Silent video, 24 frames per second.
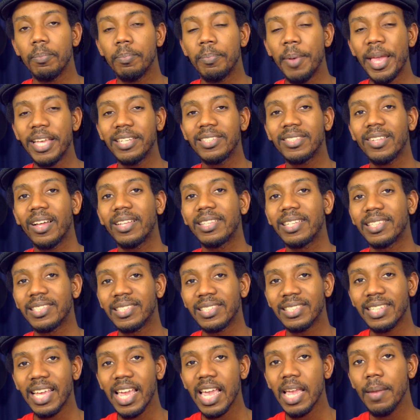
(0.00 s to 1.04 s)
based on the
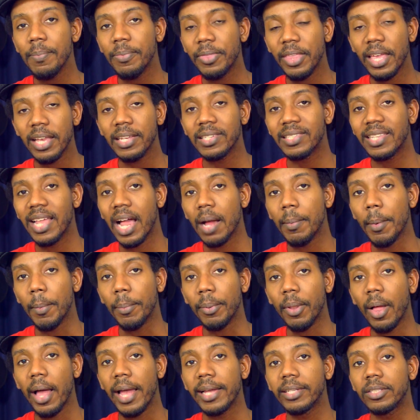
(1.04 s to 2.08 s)
same things that I'm
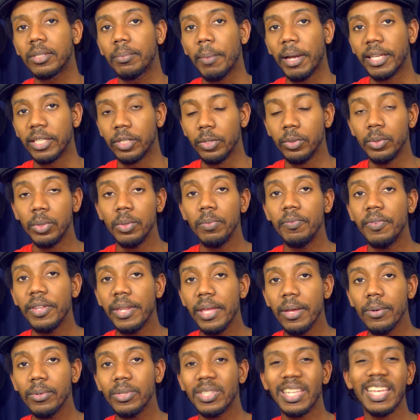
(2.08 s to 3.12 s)
applying to my YouTube
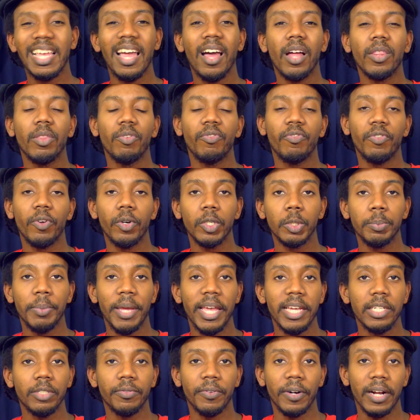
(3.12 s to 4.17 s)
videos to get on the first
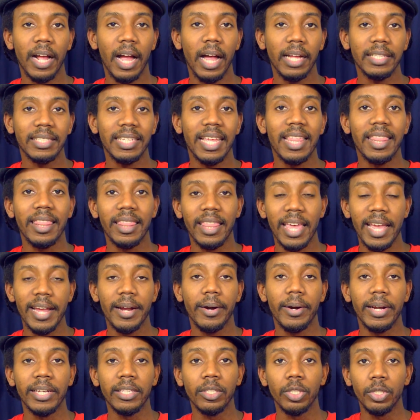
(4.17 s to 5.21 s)
page for content
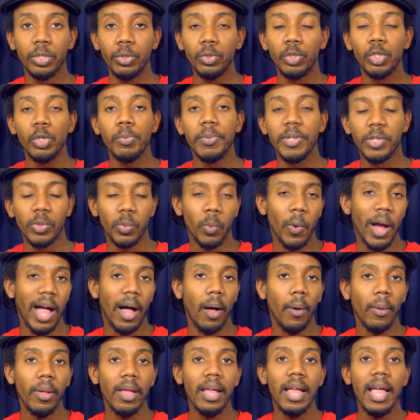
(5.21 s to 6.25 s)
there in YouTube as
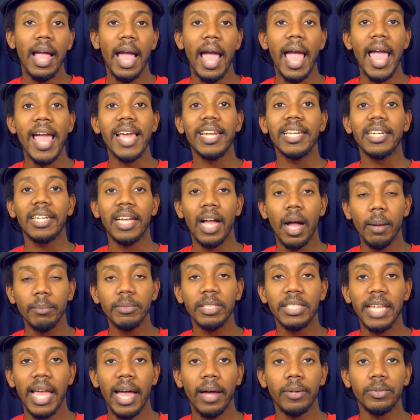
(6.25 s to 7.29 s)
well. And it
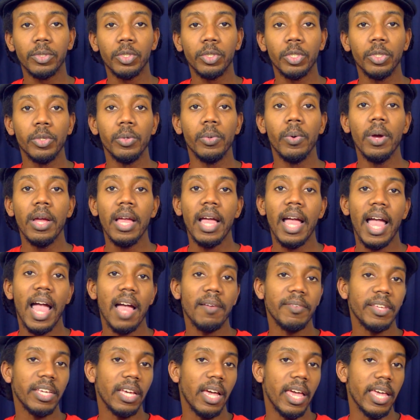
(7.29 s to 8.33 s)
comes down to
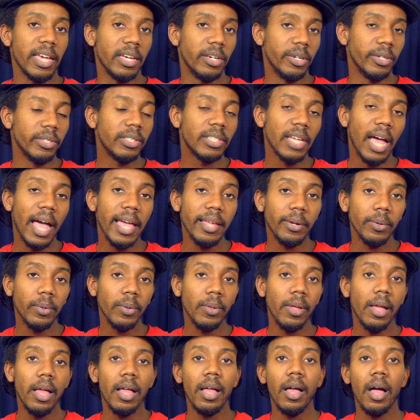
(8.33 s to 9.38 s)
having a good
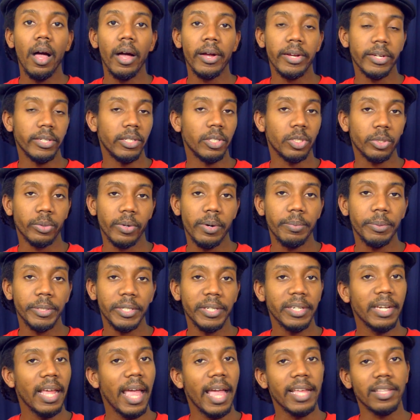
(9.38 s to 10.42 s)
title a good
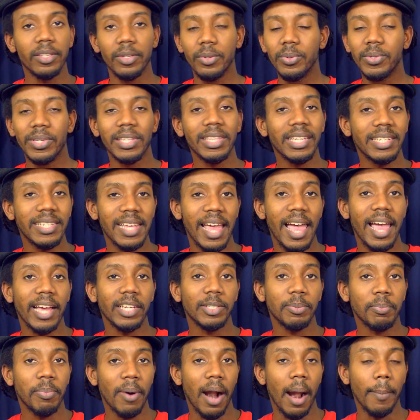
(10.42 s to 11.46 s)
description, and using the
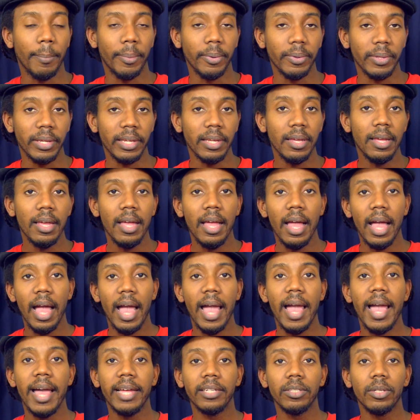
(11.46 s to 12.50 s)
tags properly.
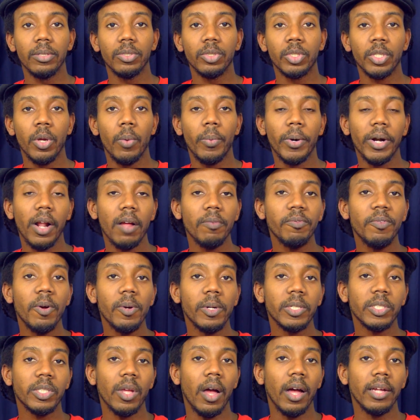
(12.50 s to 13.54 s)
And so we're going to
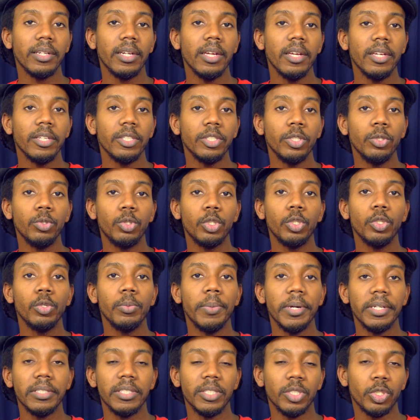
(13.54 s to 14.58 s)
focus on
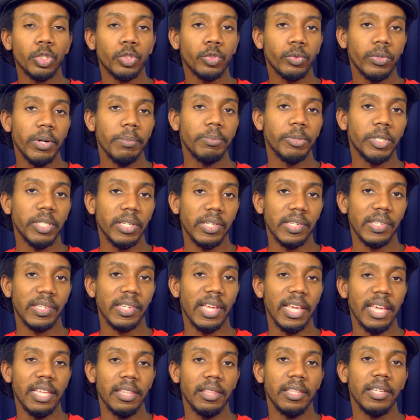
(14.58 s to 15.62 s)
YouTube descriptions
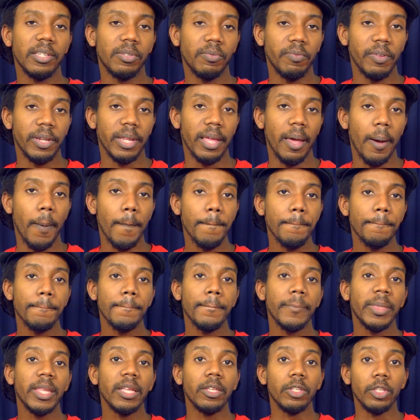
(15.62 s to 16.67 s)
in this video.
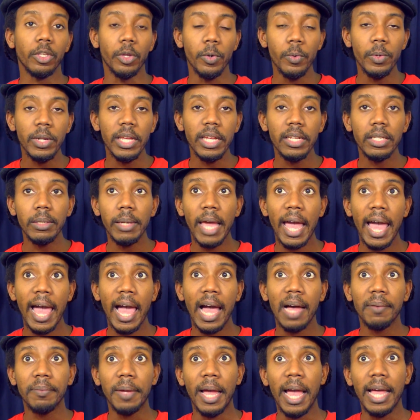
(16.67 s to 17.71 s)
You need to
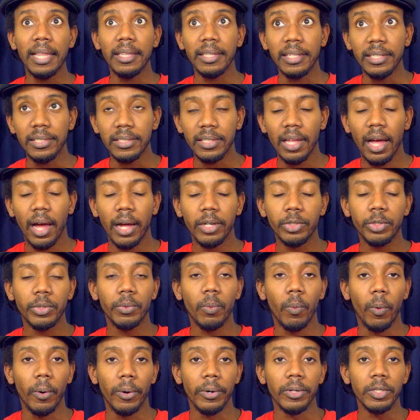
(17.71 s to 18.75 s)
have at least 100
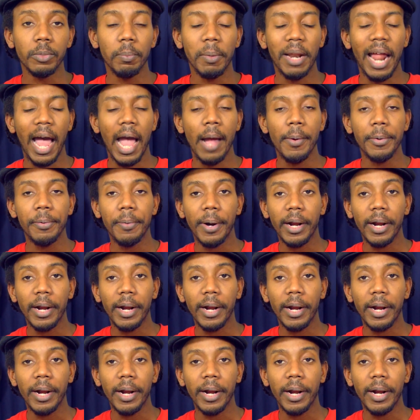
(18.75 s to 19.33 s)
words, but I would